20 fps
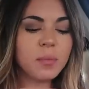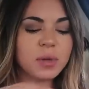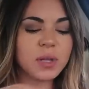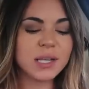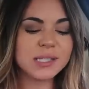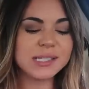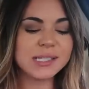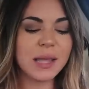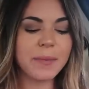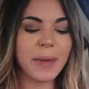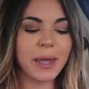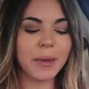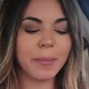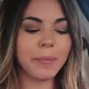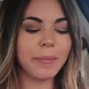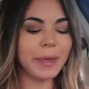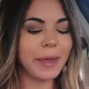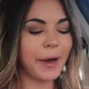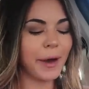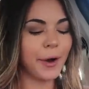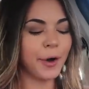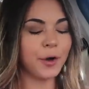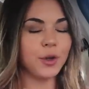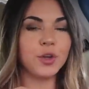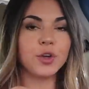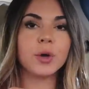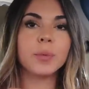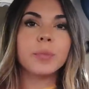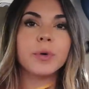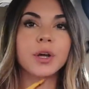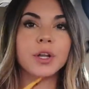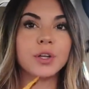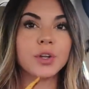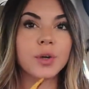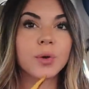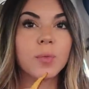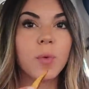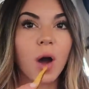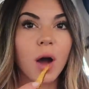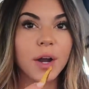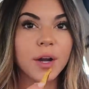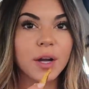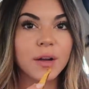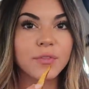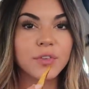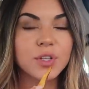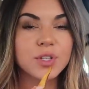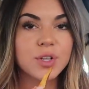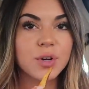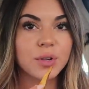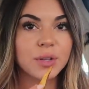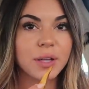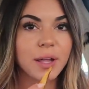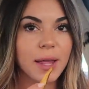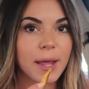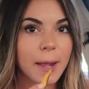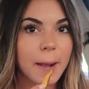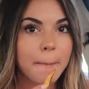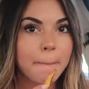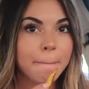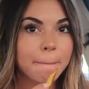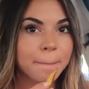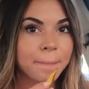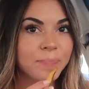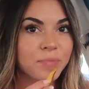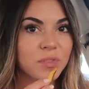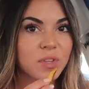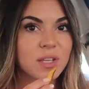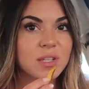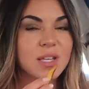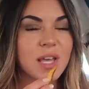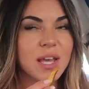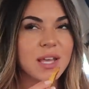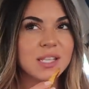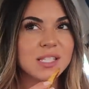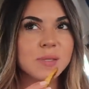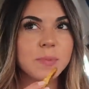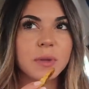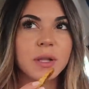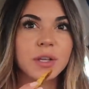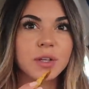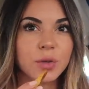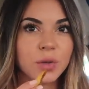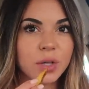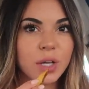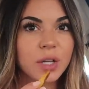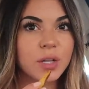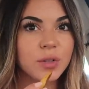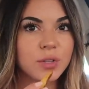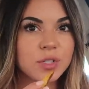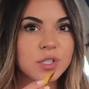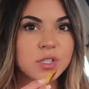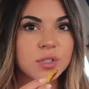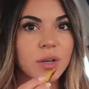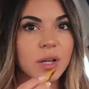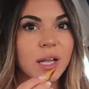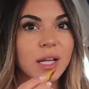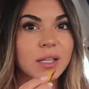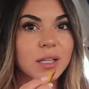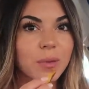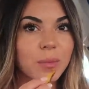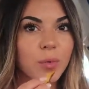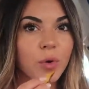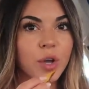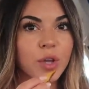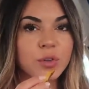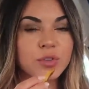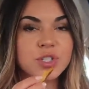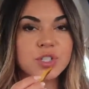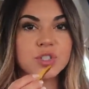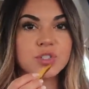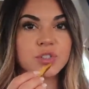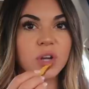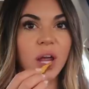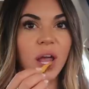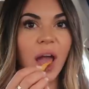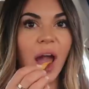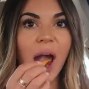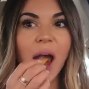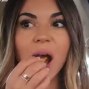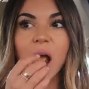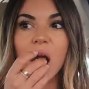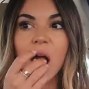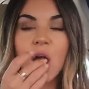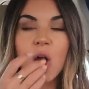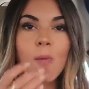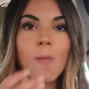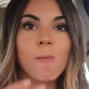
Plus they make mio you could put in your water if you don't like the taste, but like you'll get used to it. Like the more you just drink it,